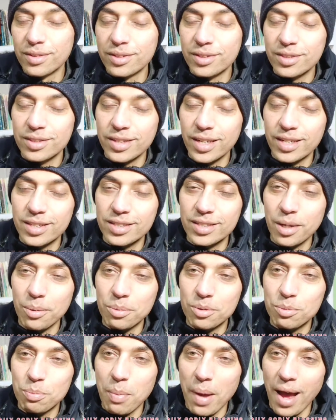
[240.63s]
six
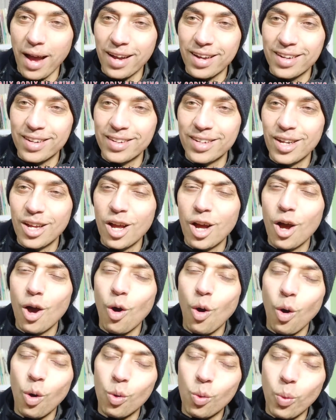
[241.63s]
steps back
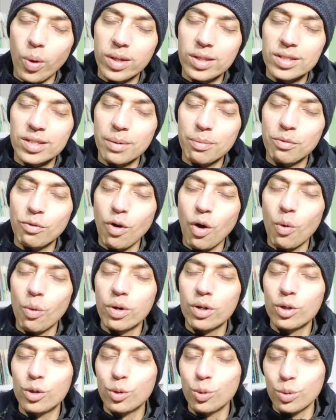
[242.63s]
or one step
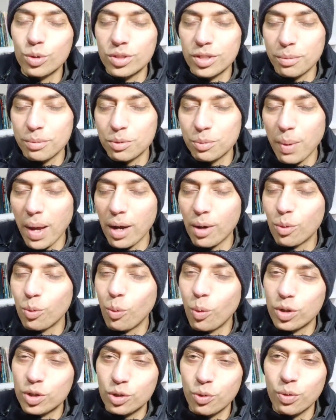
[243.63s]
forward two steps back
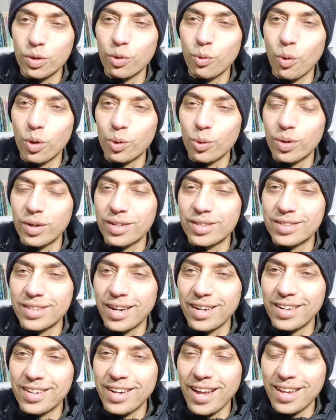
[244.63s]
whatsoever you want to
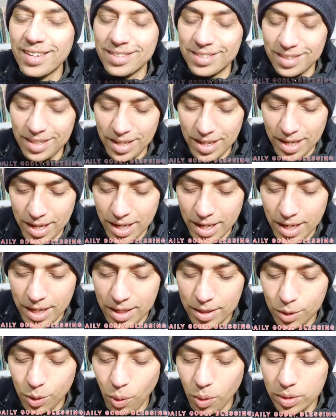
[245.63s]
understand it as.
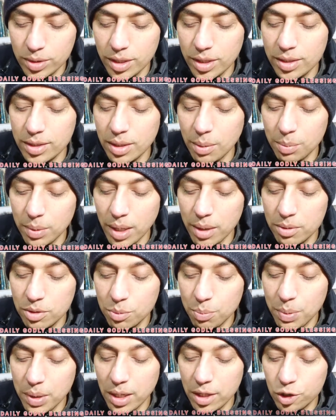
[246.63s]
So God says, sometimes
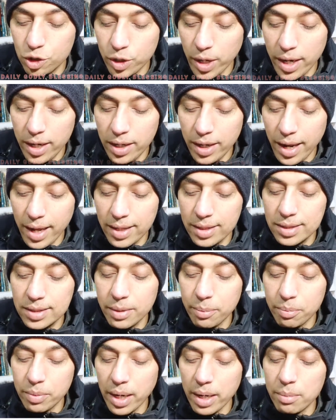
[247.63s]
be a child and
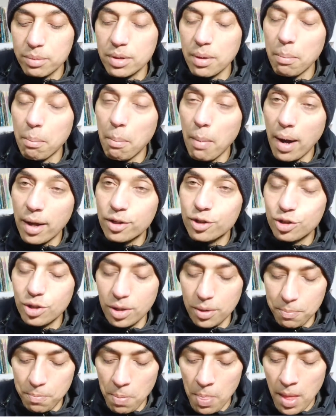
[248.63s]
sometimes a
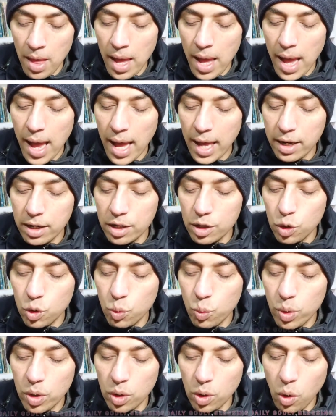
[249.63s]
master, and
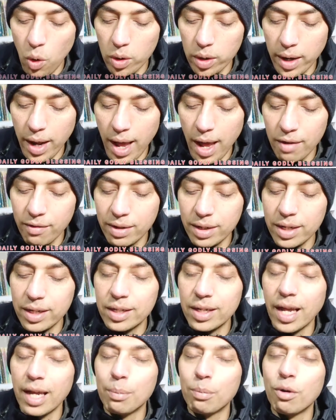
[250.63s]
you will not have any
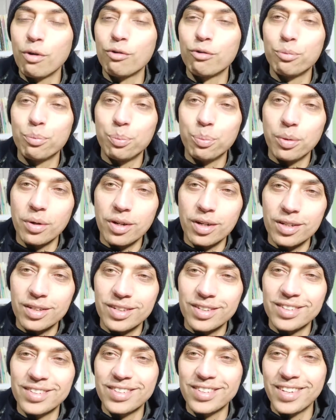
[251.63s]
type of
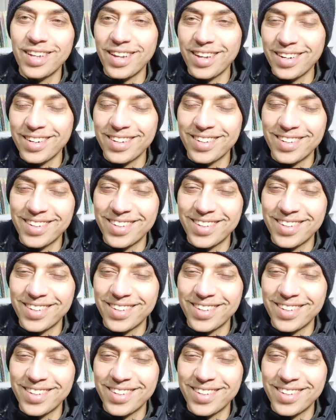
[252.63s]
burden then.